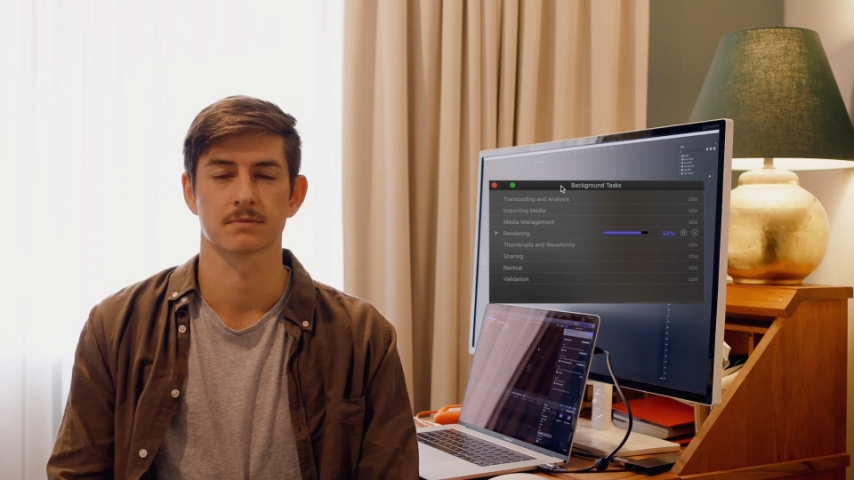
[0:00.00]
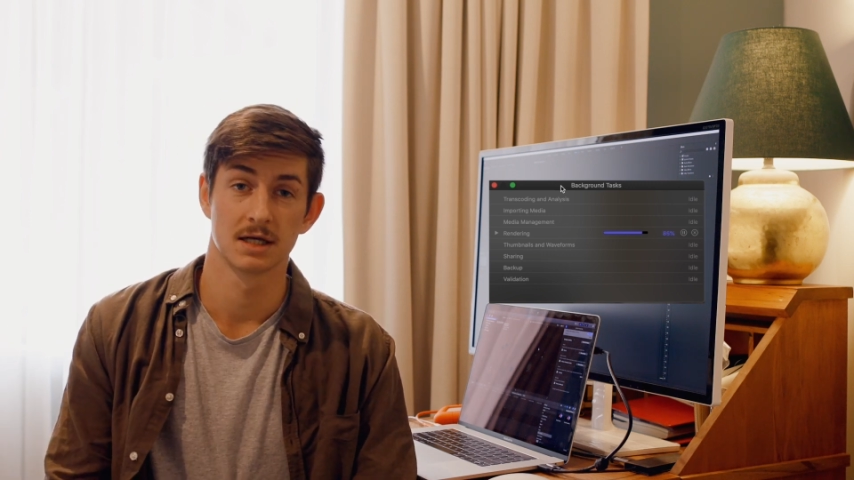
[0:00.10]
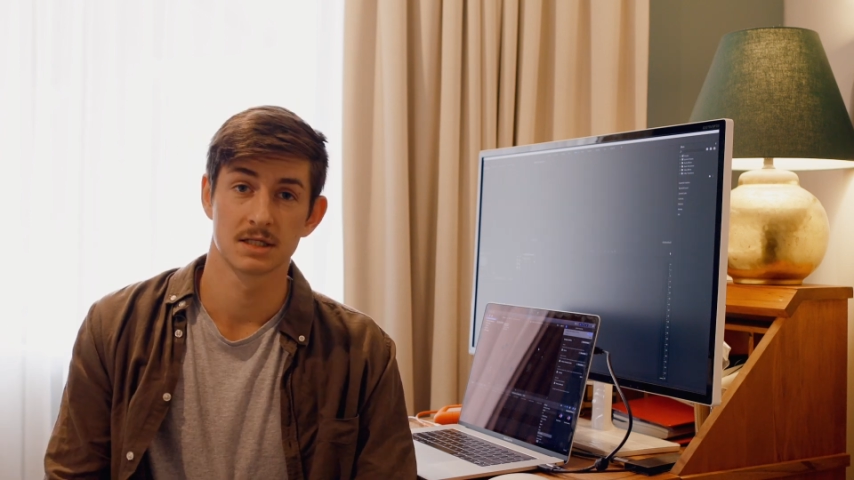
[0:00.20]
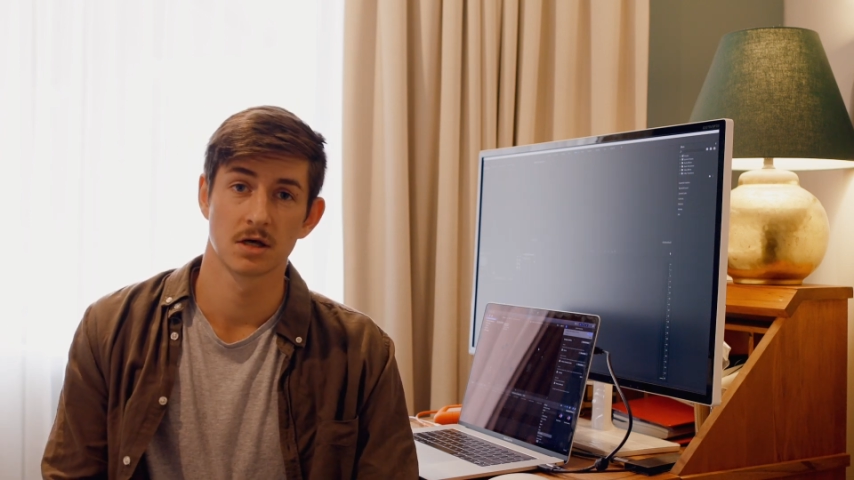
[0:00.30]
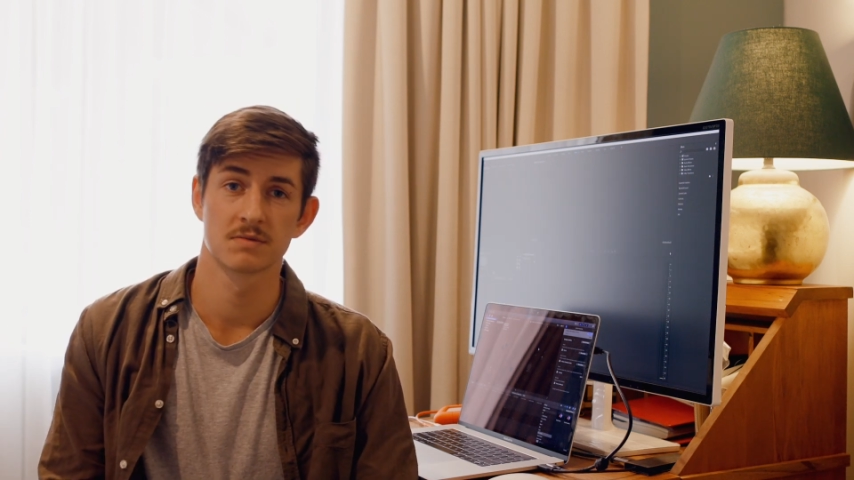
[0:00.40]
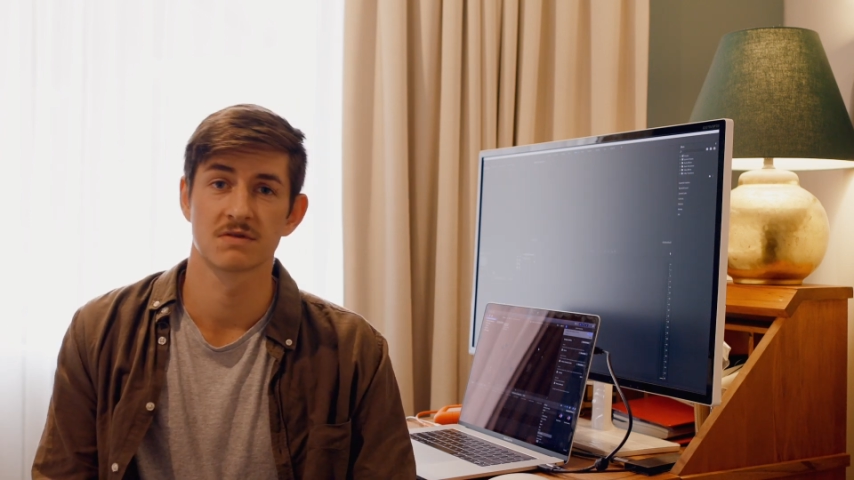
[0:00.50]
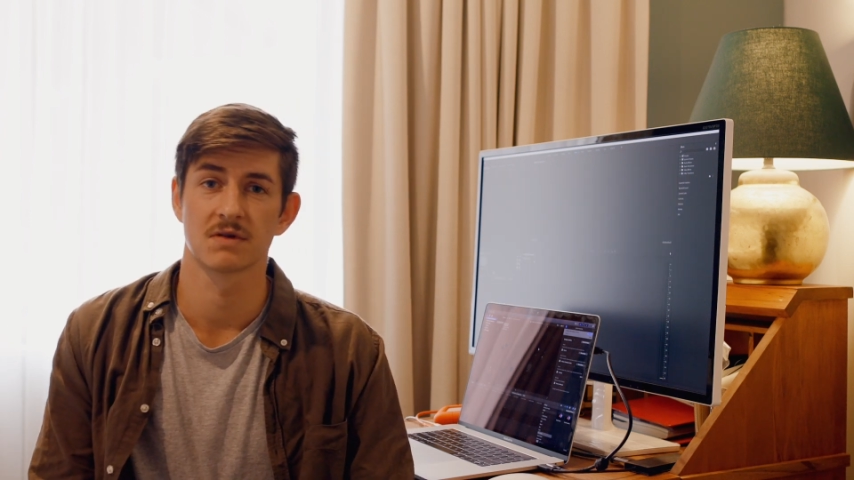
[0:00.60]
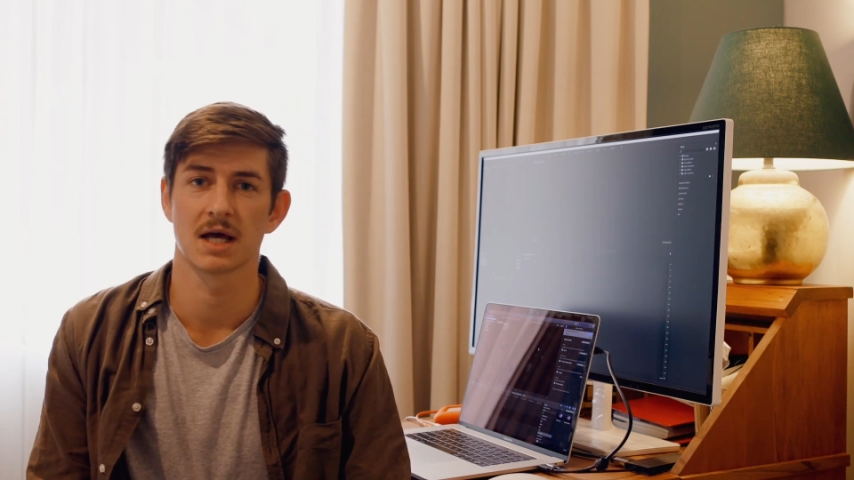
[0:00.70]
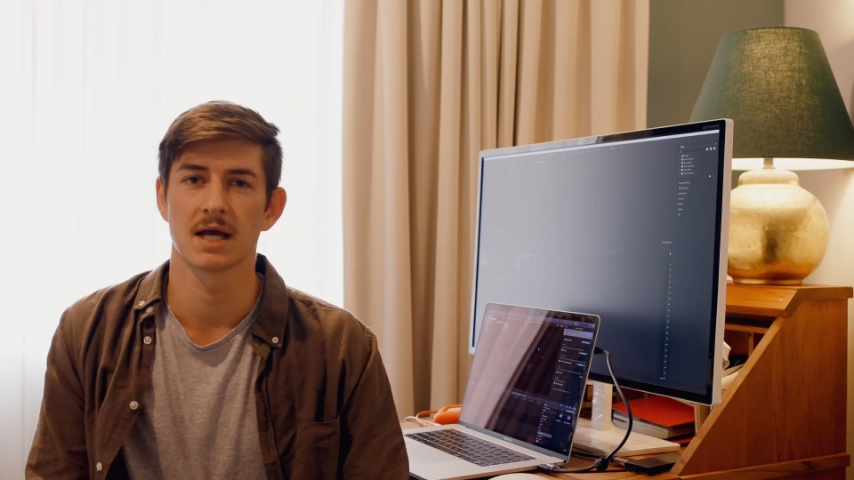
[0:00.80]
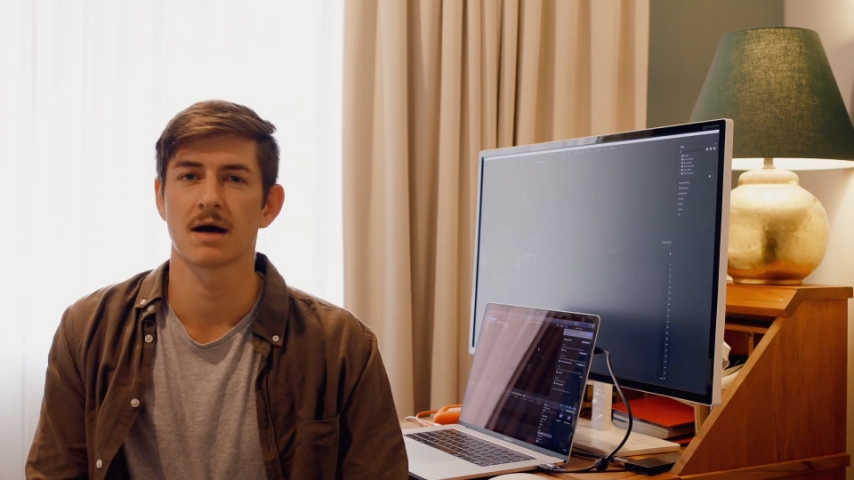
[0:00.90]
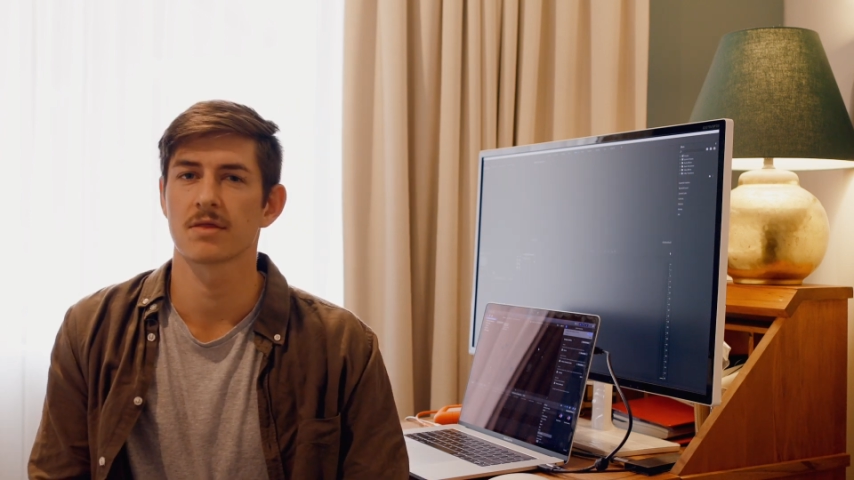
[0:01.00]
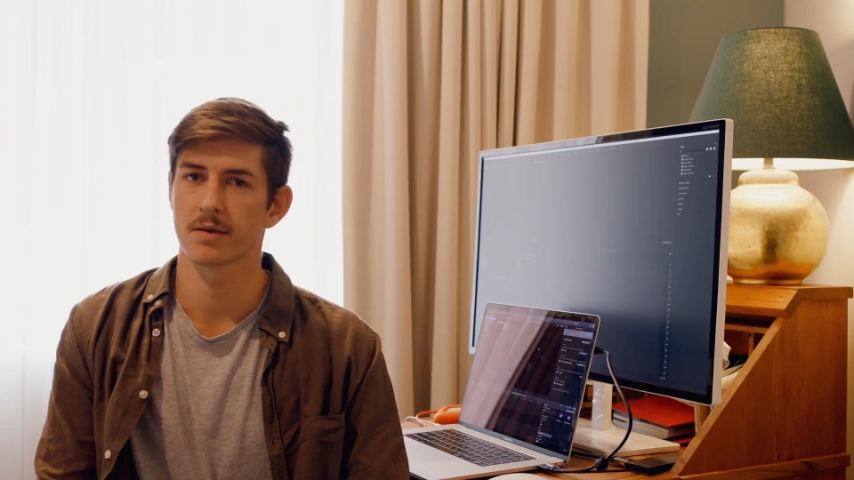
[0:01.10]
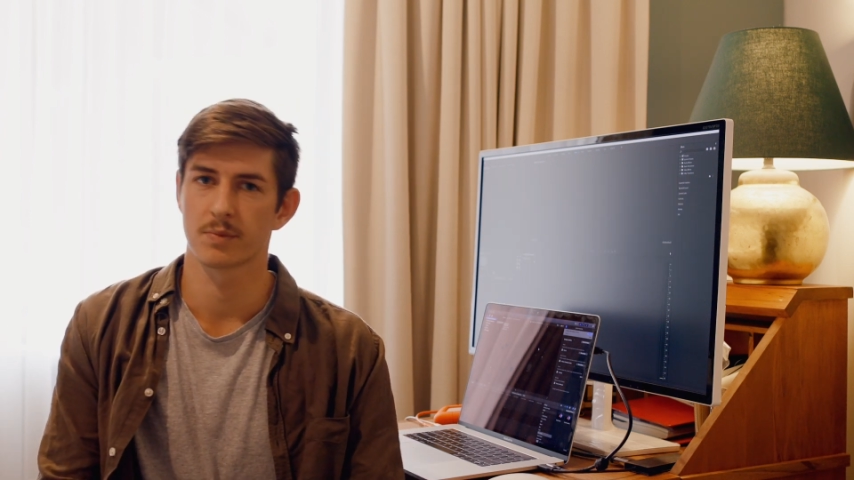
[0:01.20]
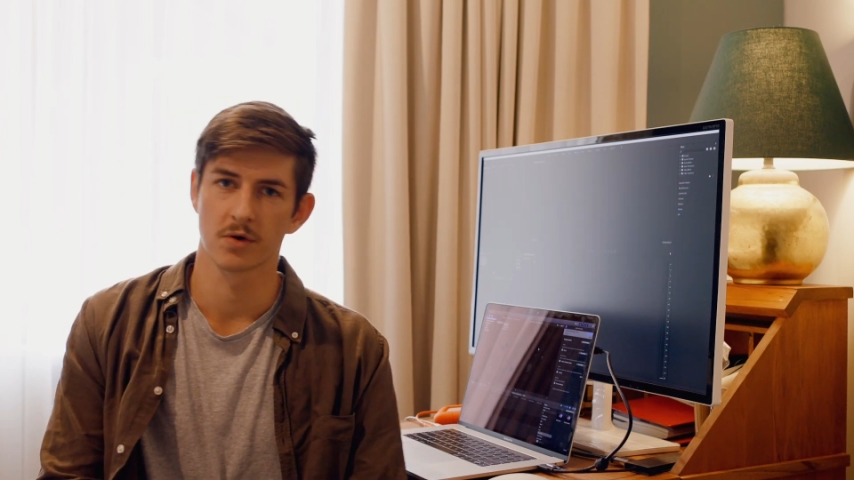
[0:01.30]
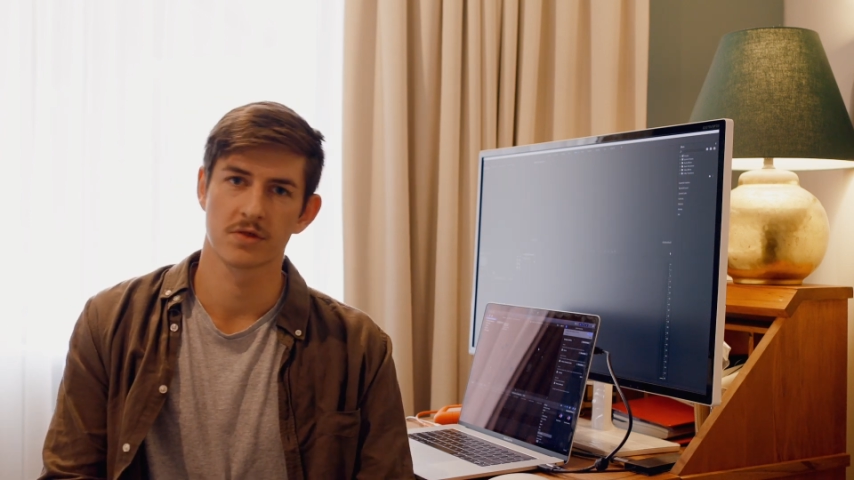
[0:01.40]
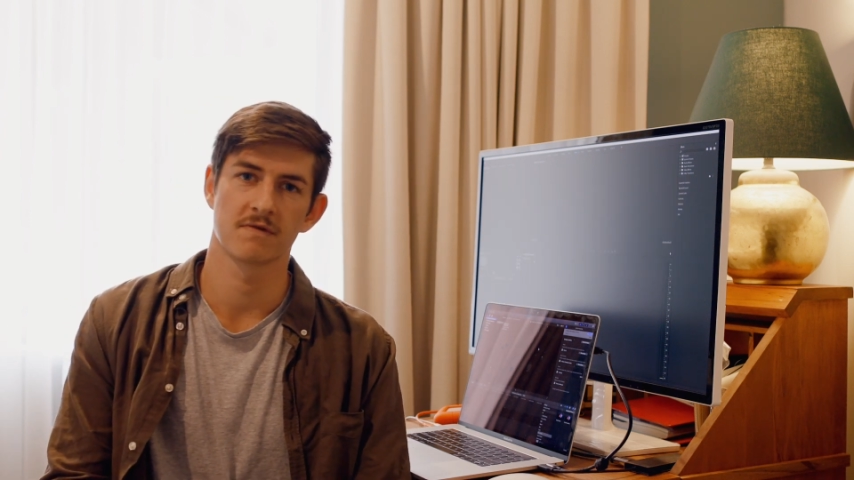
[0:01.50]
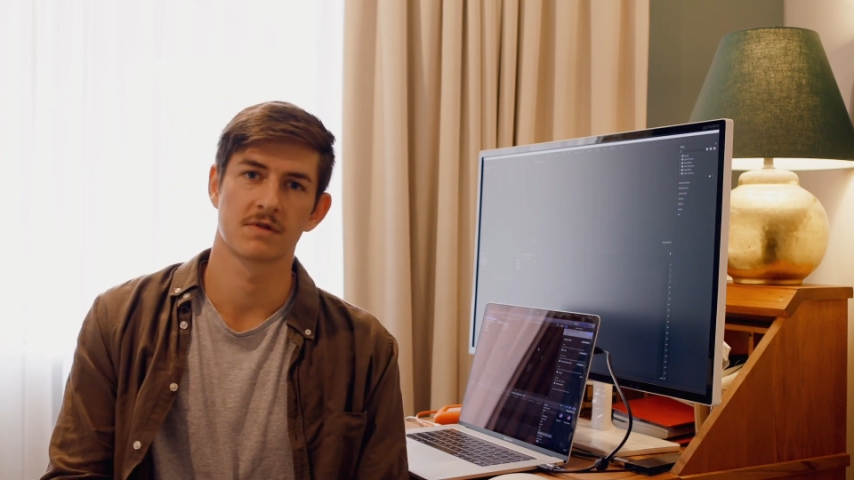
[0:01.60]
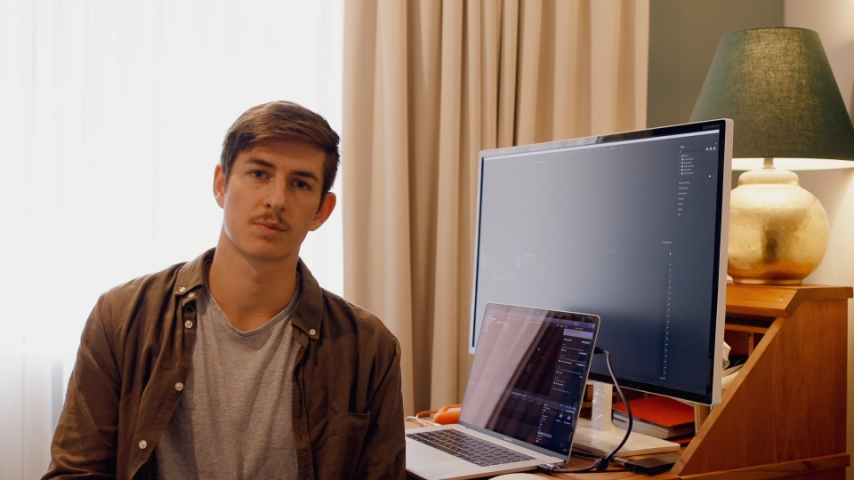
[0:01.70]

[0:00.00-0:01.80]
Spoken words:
In terms of layout, they both have